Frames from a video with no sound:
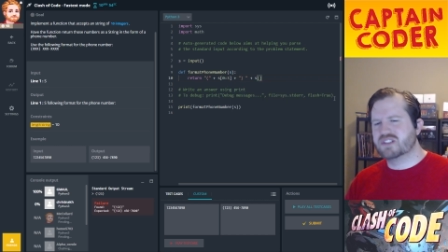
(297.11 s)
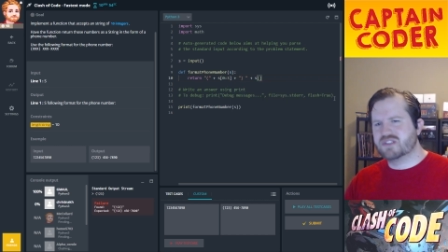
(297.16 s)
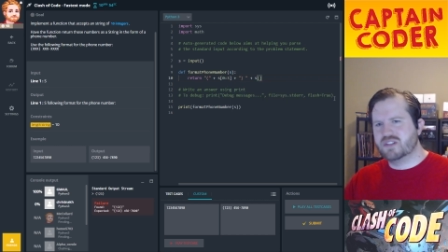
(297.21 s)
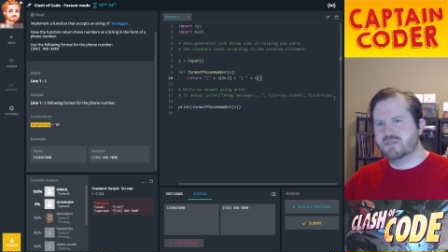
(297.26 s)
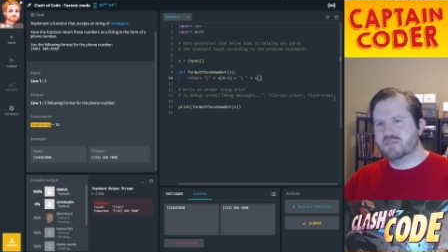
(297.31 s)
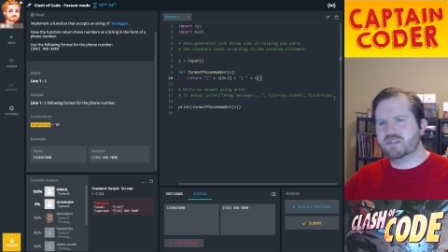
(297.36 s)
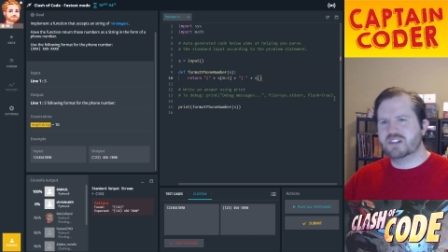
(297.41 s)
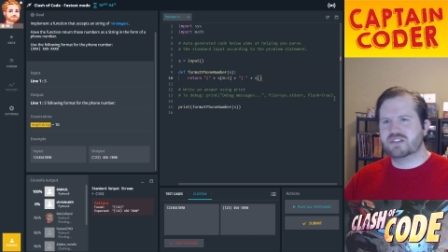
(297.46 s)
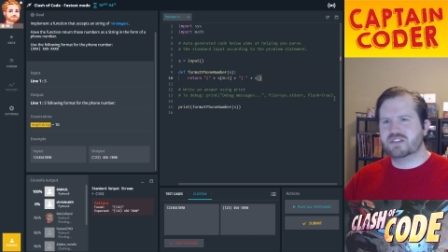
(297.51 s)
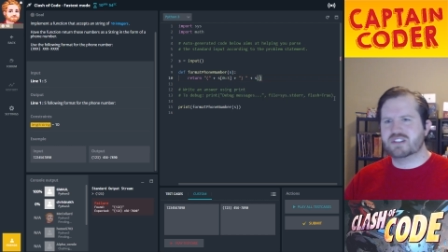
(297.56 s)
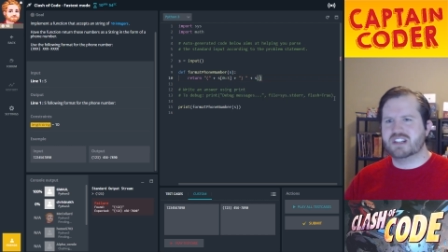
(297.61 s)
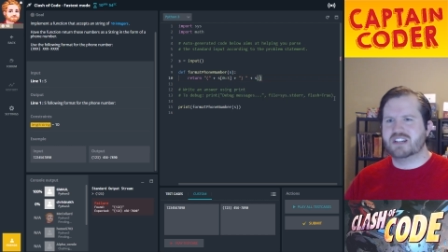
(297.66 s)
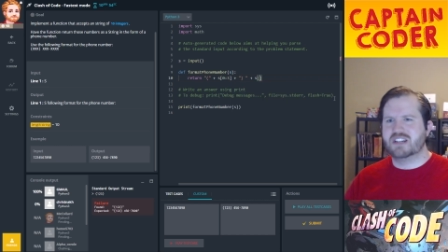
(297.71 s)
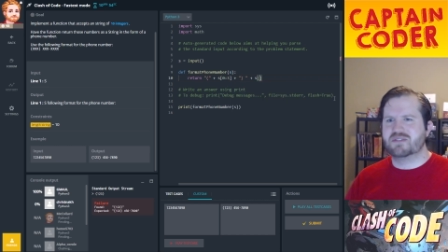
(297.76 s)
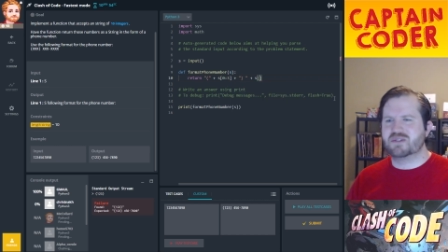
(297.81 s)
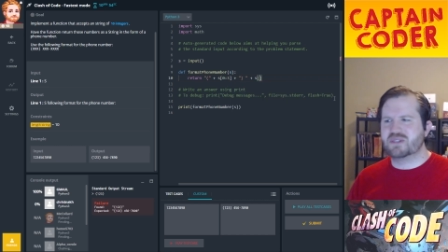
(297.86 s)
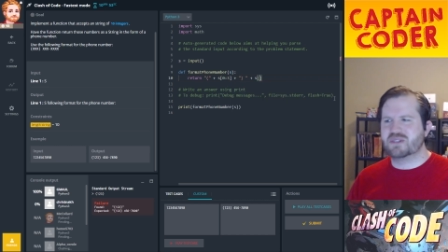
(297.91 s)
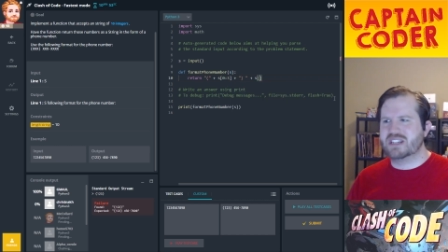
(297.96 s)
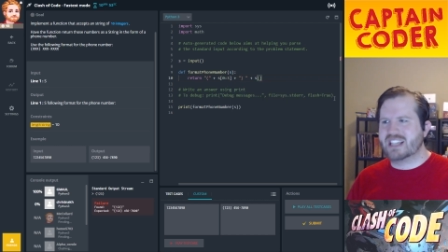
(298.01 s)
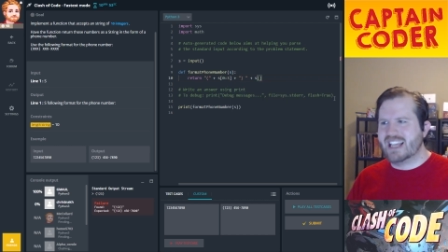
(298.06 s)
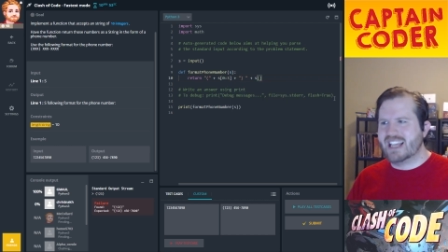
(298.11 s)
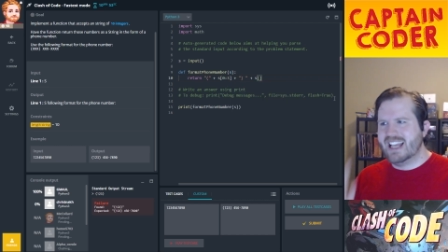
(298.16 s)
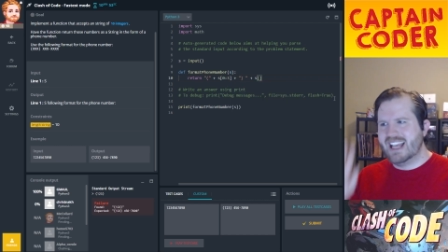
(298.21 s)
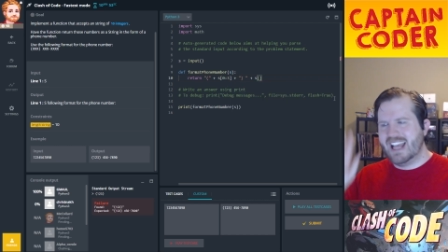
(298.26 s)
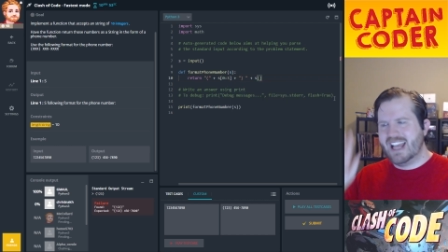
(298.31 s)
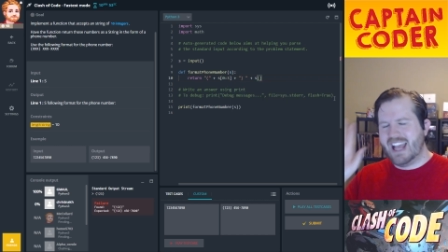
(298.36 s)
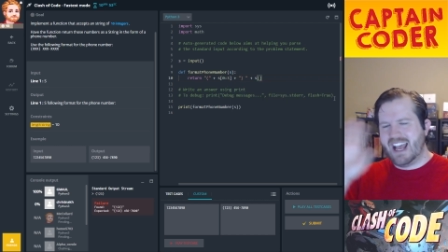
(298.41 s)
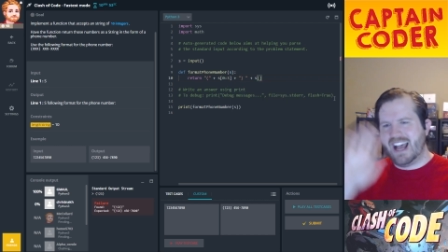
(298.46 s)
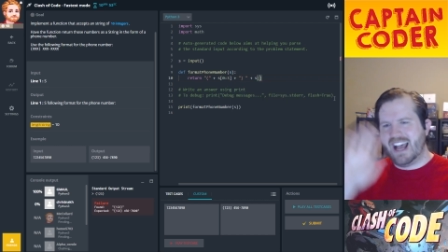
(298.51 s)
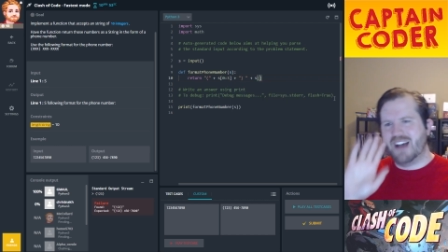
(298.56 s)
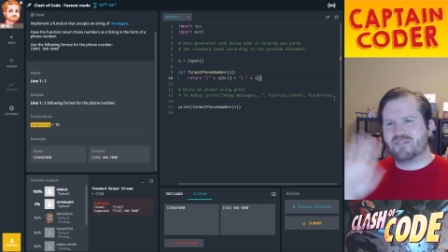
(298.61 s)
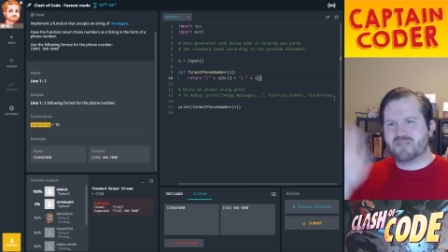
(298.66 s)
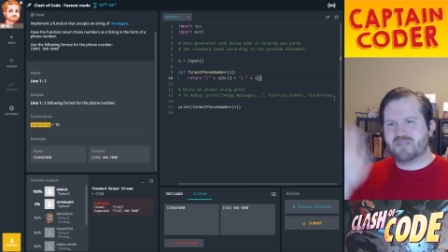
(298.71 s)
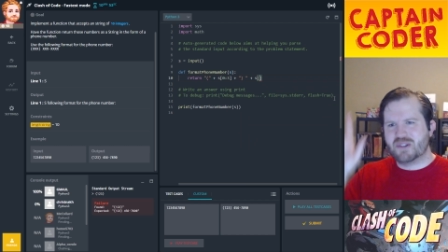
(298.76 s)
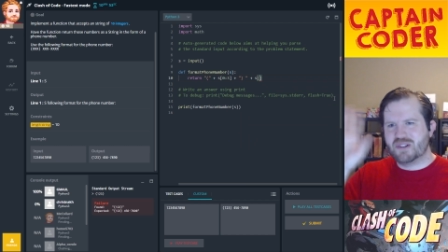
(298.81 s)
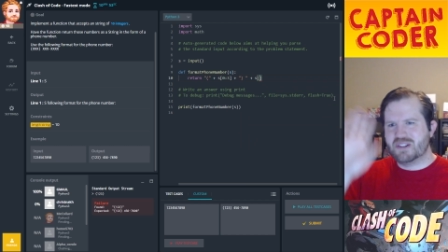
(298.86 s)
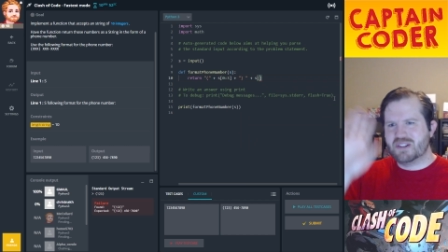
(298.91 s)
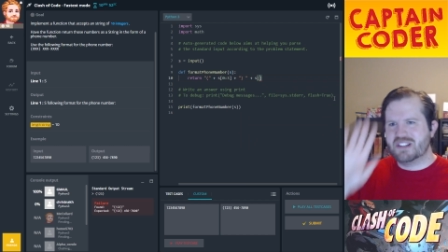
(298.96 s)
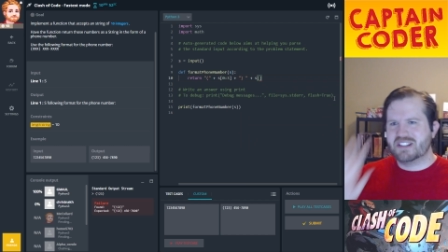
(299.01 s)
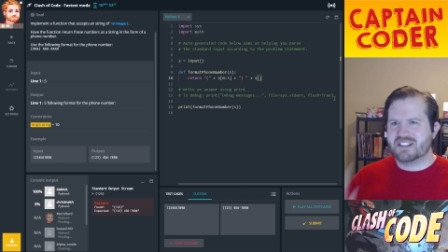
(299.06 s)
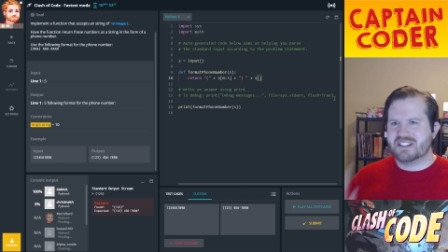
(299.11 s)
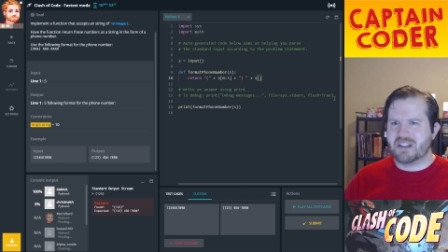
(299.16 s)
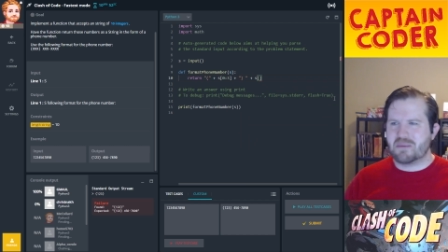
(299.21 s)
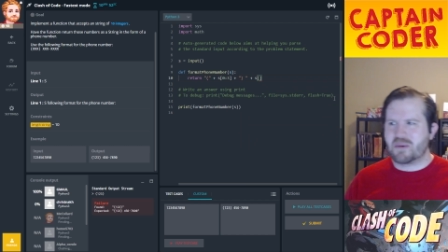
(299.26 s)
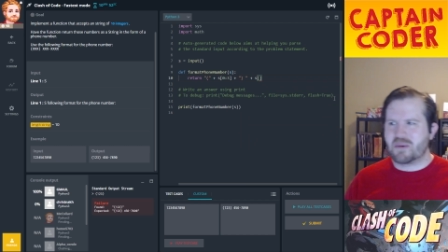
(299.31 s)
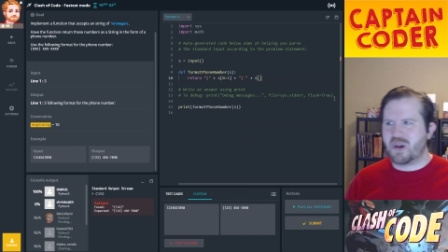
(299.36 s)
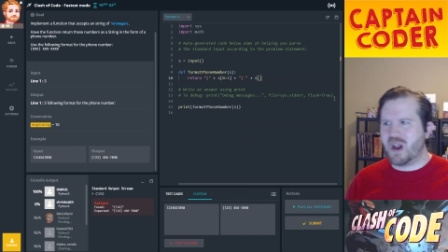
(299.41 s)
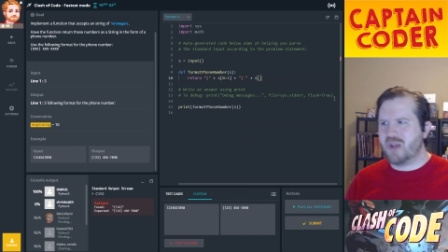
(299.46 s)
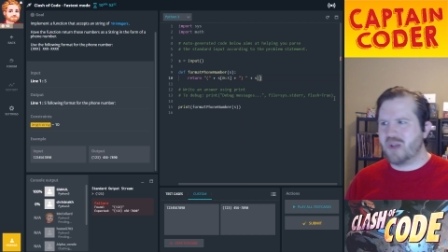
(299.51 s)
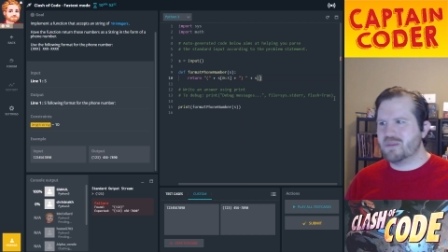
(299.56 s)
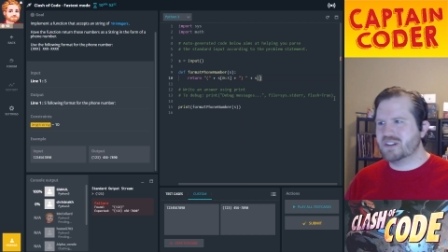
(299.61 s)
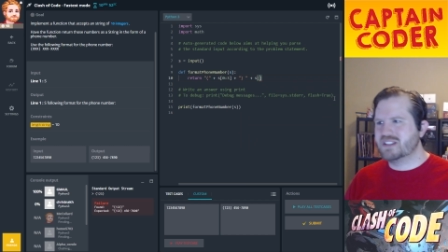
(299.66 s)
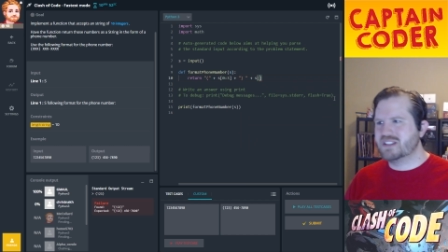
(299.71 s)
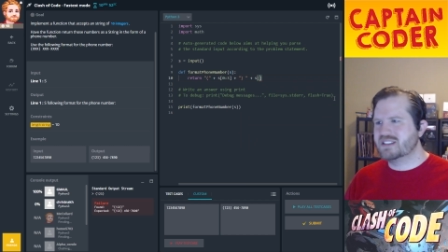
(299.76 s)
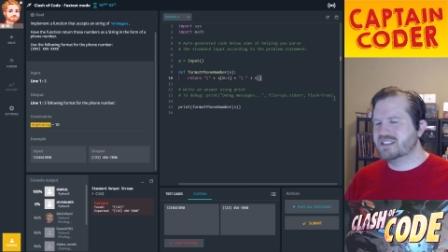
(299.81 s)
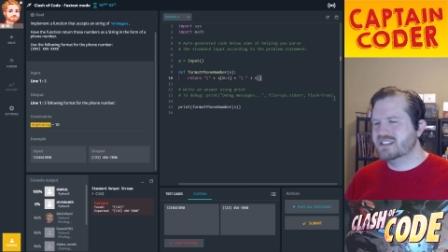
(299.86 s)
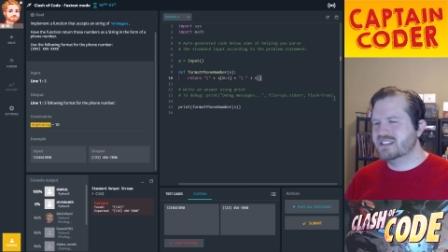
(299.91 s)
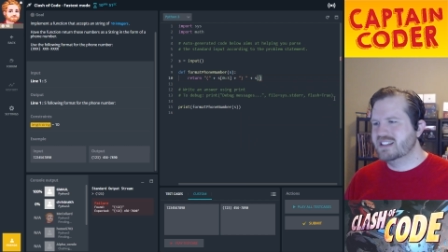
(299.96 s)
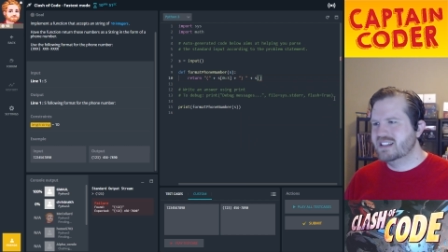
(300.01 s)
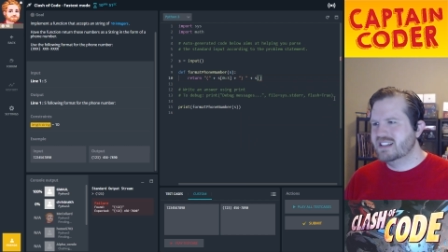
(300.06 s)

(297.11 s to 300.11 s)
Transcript: So I'm gonna use an F string after this, I promise.